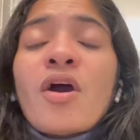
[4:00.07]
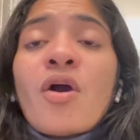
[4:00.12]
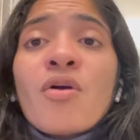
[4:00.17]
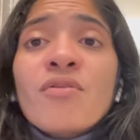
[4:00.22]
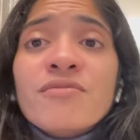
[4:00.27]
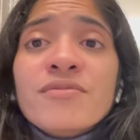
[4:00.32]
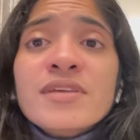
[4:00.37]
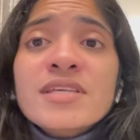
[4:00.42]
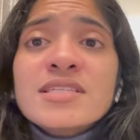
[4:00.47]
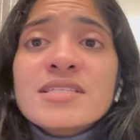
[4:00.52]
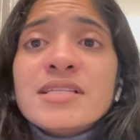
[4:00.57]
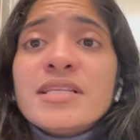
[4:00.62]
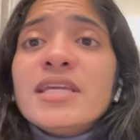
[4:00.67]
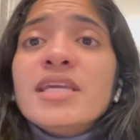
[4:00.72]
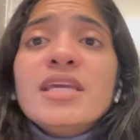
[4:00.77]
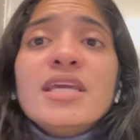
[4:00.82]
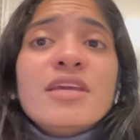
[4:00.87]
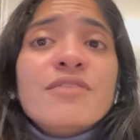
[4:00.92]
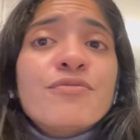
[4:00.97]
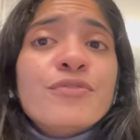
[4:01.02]

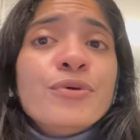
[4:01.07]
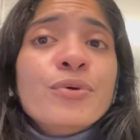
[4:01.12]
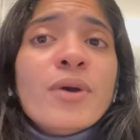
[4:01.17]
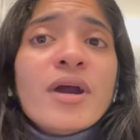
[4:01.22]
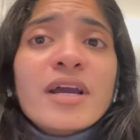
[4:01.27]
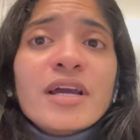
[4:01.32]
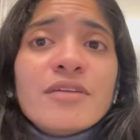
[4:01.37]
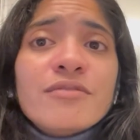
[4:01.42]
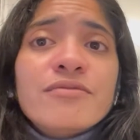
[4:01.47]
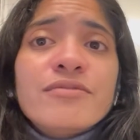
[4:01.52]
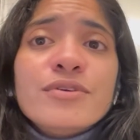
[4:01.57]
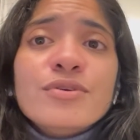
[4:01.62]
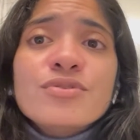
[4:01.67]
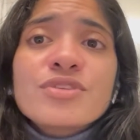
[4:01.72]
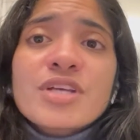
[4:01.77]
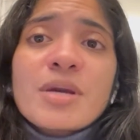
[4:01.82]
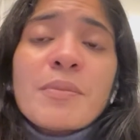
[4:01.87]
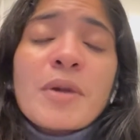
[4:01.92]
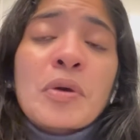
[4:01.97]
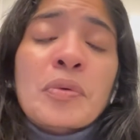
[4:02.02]
obviously, if you are
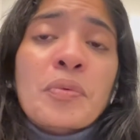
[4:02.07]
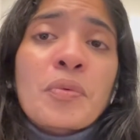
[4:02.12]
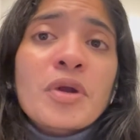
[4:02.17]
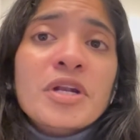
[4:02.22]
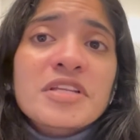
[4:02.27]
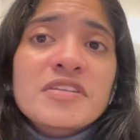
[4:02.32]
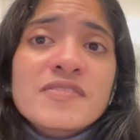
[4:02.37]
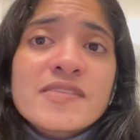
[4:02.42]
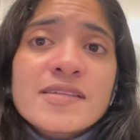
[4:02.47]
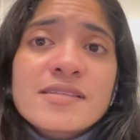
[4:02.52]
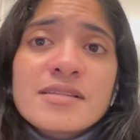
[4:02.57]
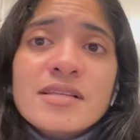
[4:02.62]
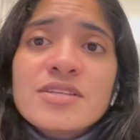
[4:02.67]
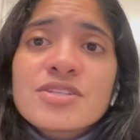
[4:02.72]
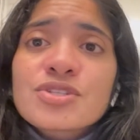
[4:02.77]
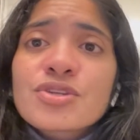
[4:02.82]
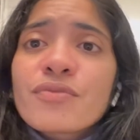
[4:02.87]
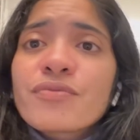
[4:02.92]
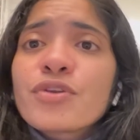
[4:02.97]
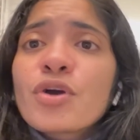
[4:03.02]
confused about what is this
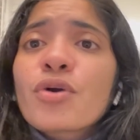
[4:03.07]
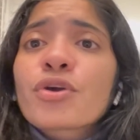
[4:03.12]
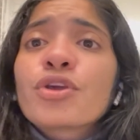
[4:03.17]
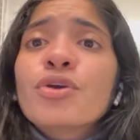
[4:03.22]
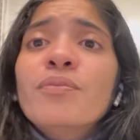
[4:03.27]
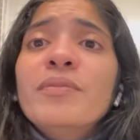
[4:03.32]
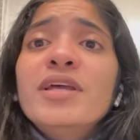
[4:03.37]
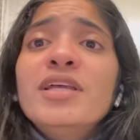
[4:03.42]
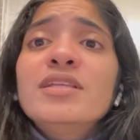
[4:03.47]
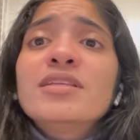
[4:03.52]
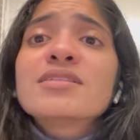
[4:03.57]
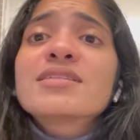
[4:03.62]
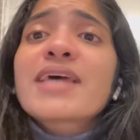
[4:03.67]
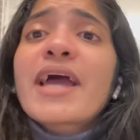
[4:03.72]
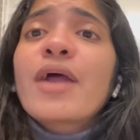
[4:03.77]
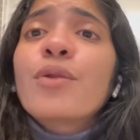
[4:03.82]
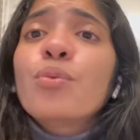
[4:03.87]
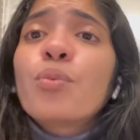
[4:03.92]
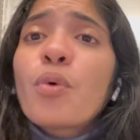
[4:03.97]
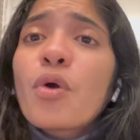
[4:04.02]
list of documents
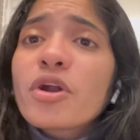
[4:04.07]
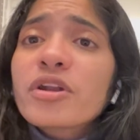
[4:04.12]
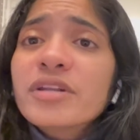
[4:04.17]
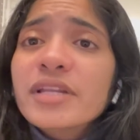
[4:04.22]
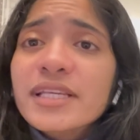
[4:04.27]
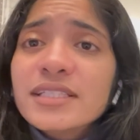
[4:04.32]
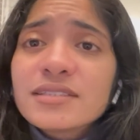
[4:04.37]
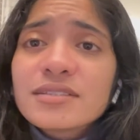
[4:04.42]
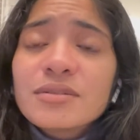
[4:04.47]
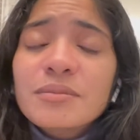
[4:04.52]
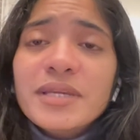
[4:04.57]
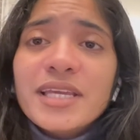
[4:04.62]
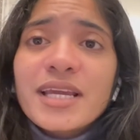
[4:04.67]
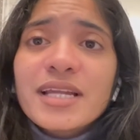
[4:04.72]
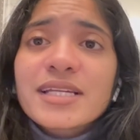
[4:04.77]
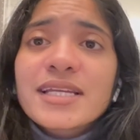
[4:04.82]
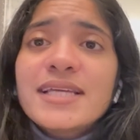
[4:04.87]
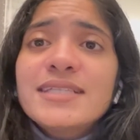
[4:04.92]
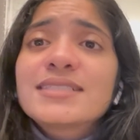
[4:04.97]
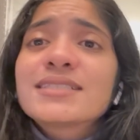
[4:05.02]
and what needs to be
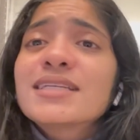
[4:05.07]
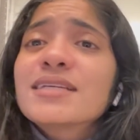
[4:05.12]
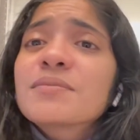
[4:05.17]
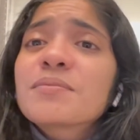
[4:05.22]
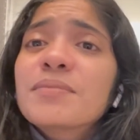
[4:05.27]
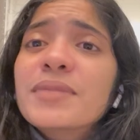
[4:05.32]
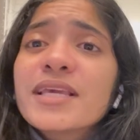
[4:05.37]
attested,